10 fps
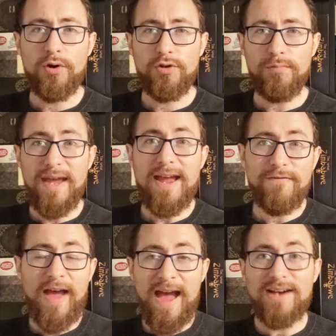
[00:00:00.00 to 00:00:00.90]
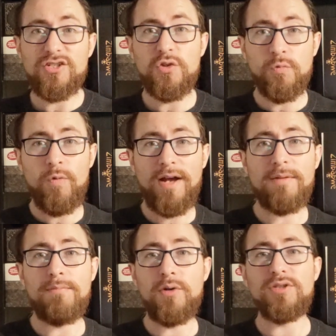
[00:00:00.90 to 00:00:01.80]
You may have actually won
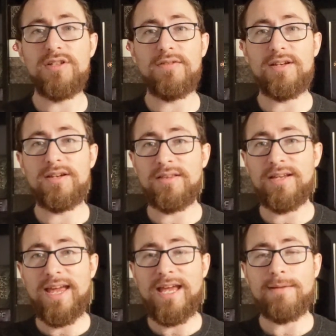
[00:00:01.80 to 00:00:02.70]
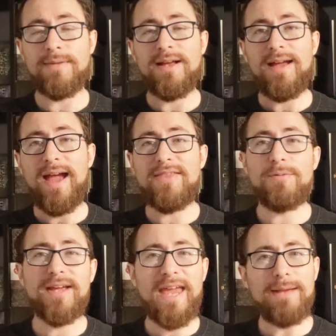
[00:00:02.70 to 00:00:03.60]
most of the game, and
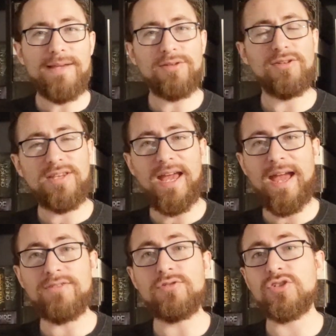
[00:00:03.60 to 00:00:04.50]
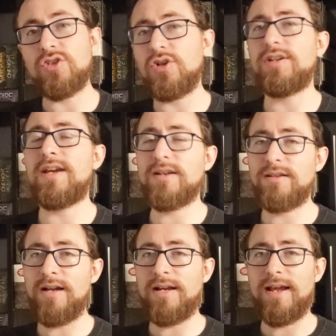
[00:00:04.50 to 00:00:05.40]
then when it came down to the end, you just couldn't get it
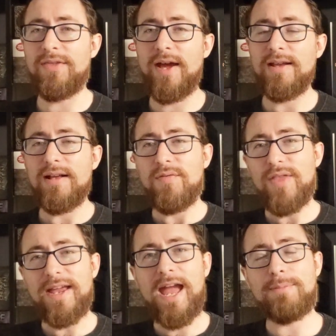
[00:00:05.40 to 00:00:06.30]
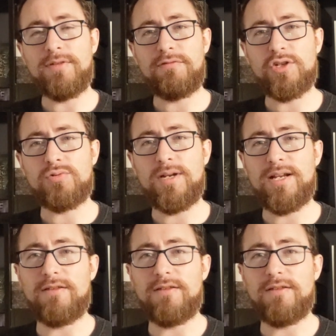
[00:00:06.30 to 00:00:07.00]
done, and that can be frustrating.